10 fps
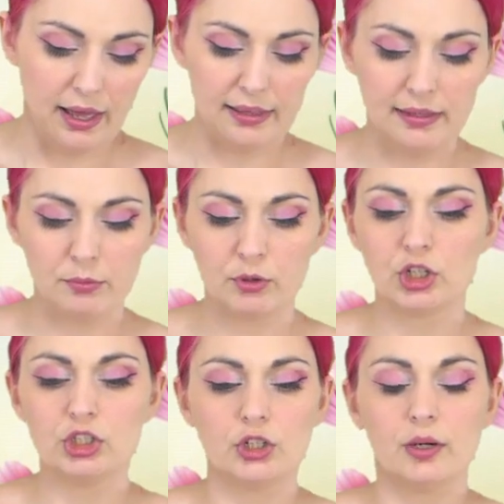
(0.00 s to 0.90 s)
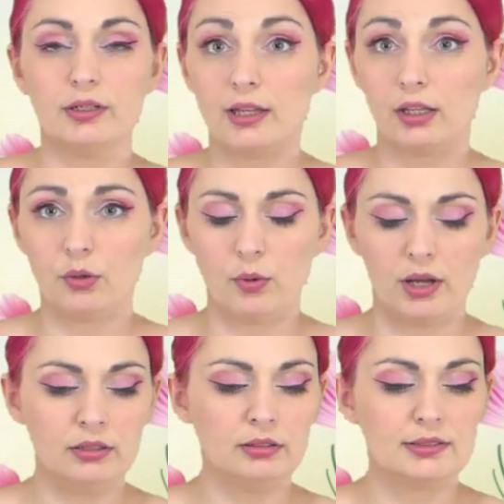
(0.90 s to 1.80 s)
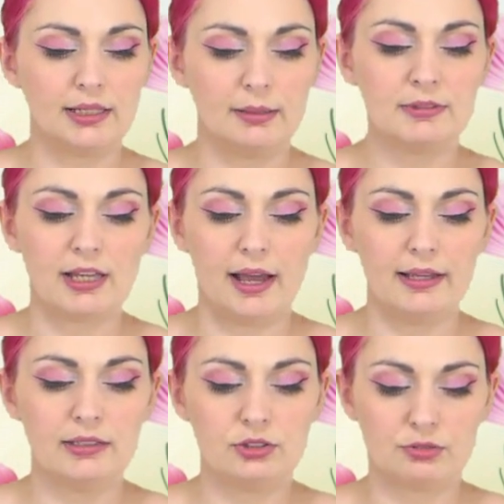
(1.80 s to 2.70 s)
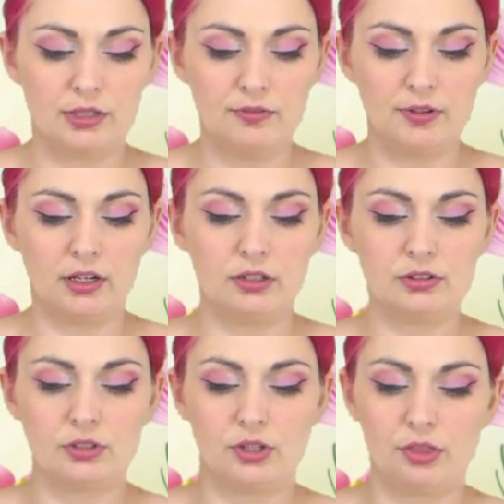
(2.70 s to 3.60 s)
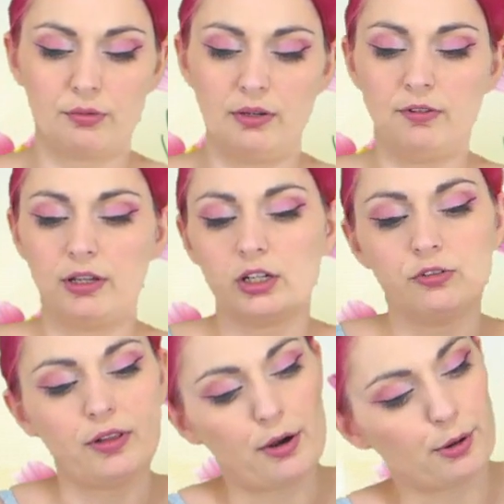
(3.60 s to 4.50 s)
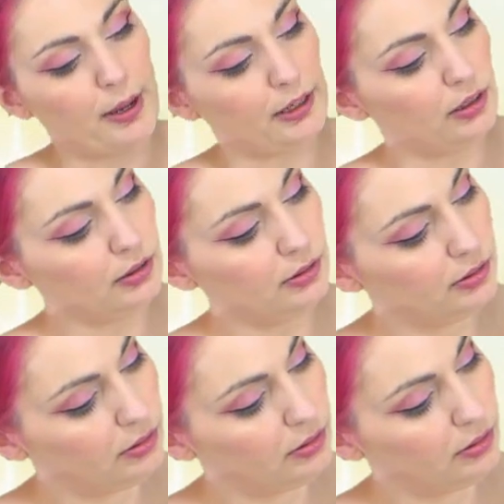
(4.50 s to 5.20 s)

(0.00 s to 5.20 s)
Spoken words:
And then we're going to do another one, same size, 3 fingers, 3-finger flower petal.